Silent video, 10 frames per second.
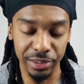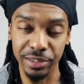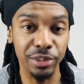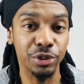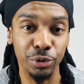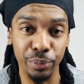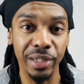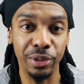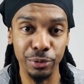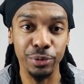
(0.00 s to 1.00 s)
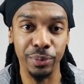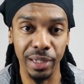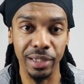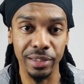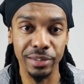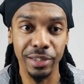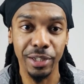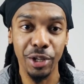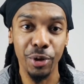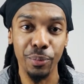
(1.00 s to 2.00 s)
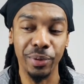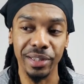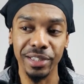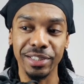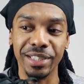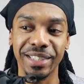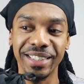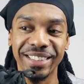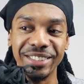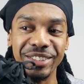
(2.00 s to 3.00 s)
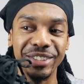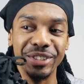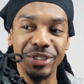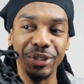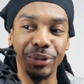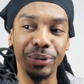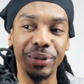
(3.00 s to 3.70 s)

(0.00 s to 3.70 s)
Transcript: This shoe been through some things, but this is the shoe